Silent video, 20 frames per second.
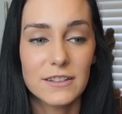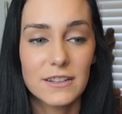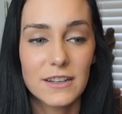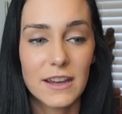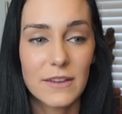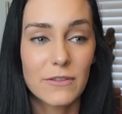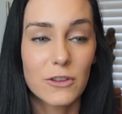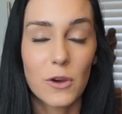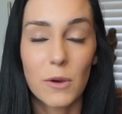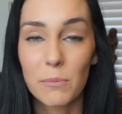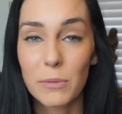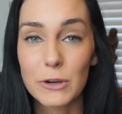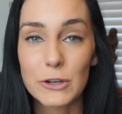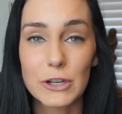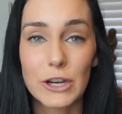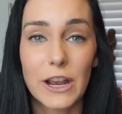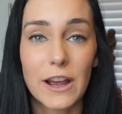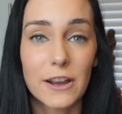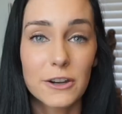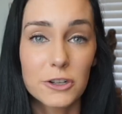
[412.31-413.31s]
even though I'm
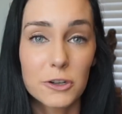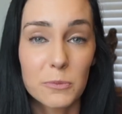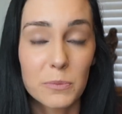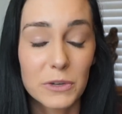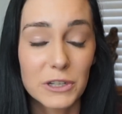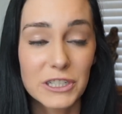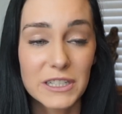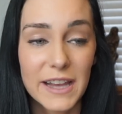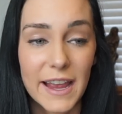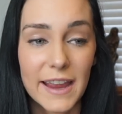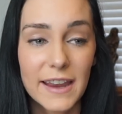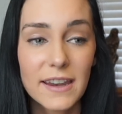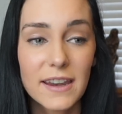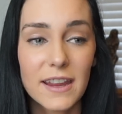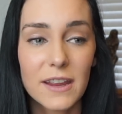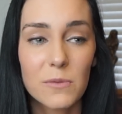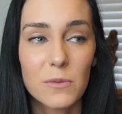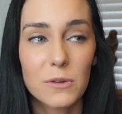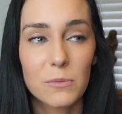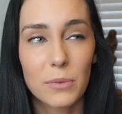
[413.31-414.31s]
pushing 100%,
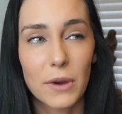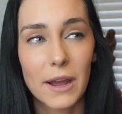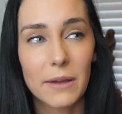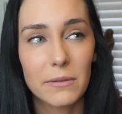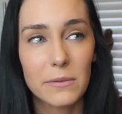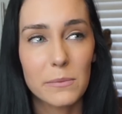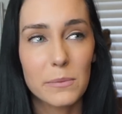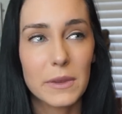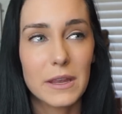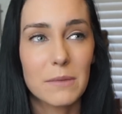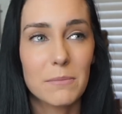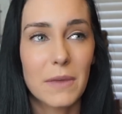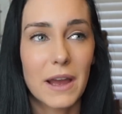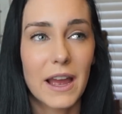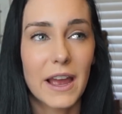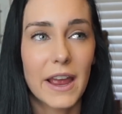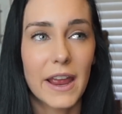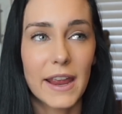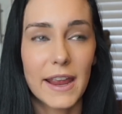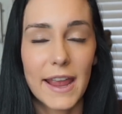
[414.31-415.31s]
it would probably be
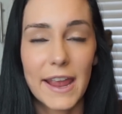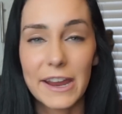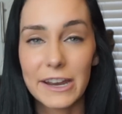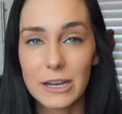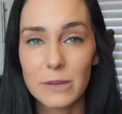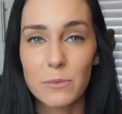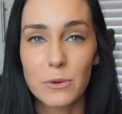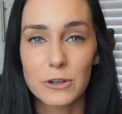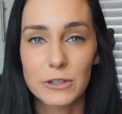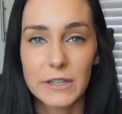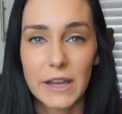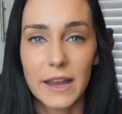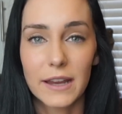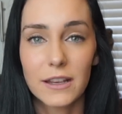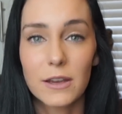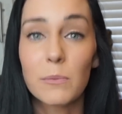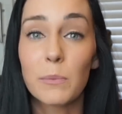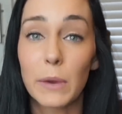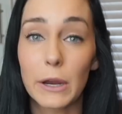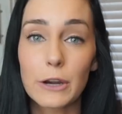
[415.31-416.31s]
my
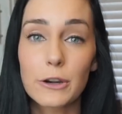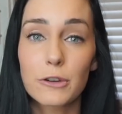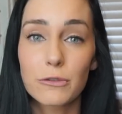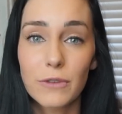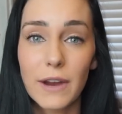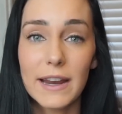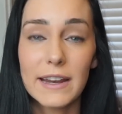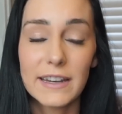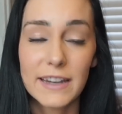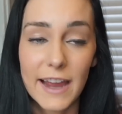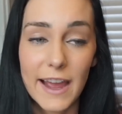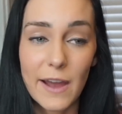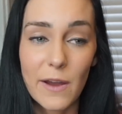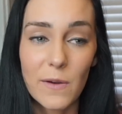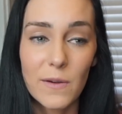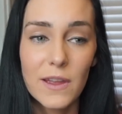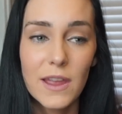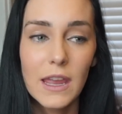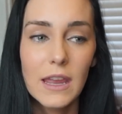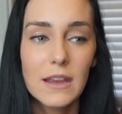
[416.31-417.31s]
80% compared to right
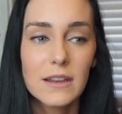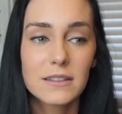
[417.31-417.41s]
now.